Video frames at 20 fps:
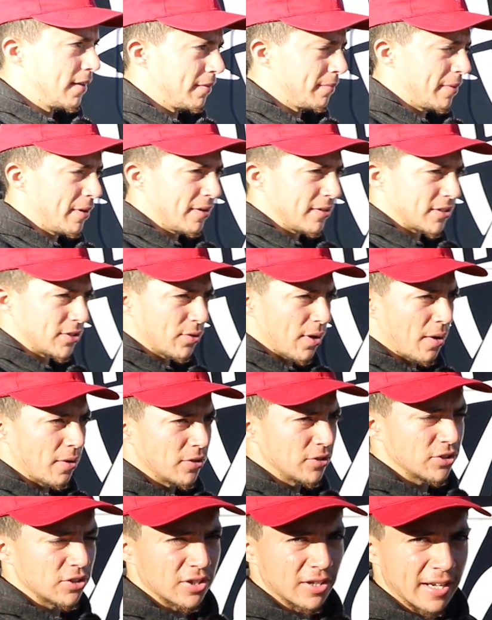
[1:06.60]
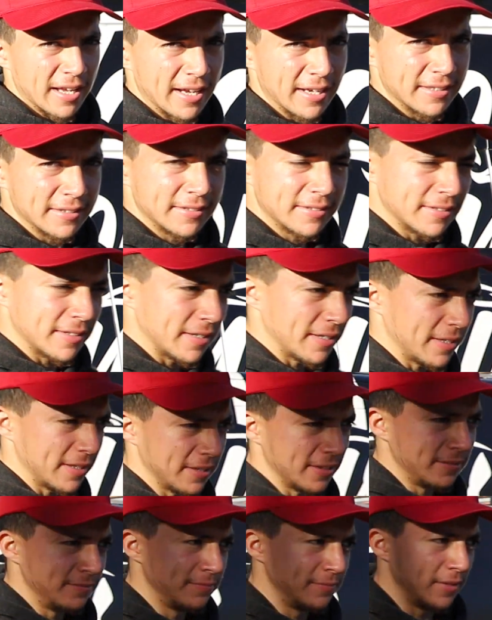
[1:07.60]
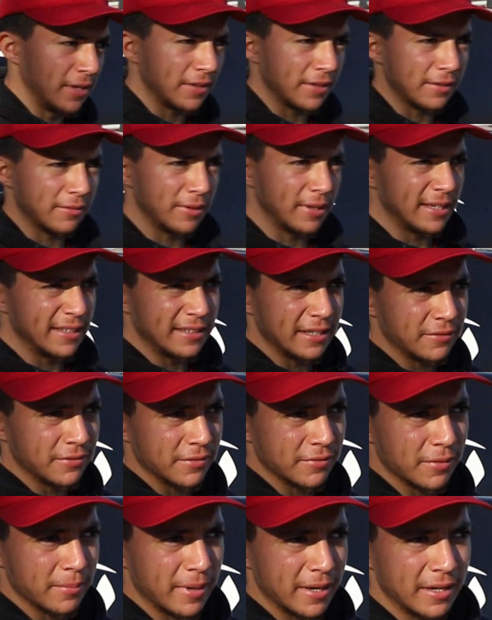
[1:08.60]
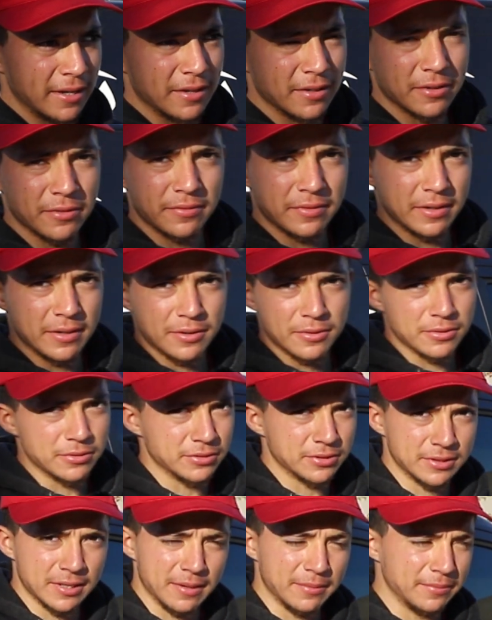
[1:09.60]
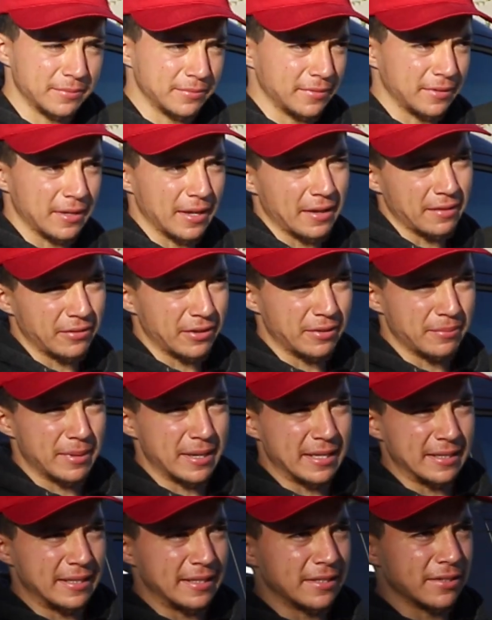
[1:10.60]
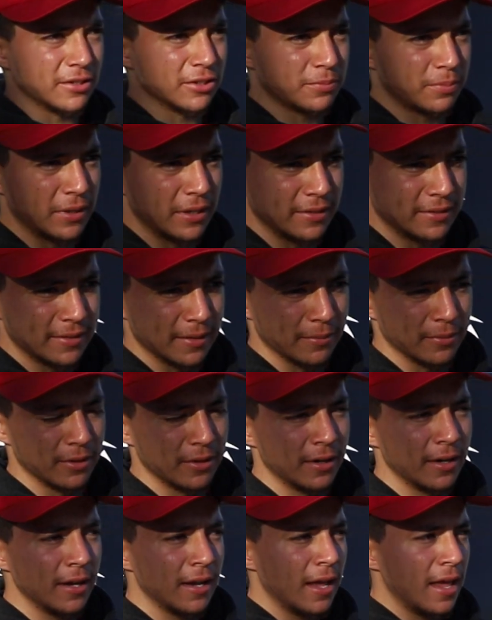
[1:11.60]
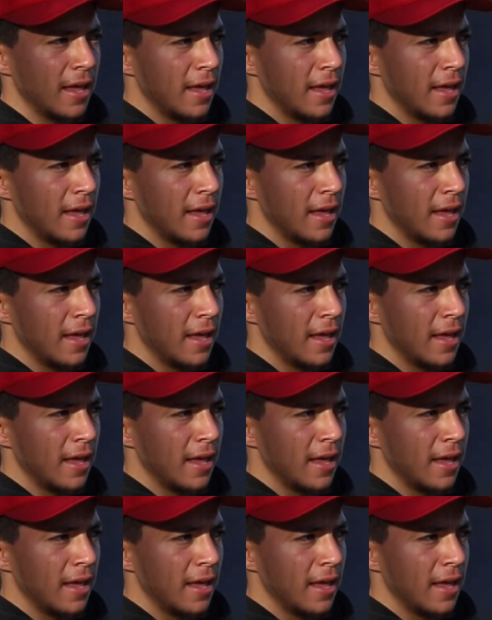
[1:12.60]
About 2 hours or less. Nothing really different from any other vehicle. Every mini detail is pretty similar.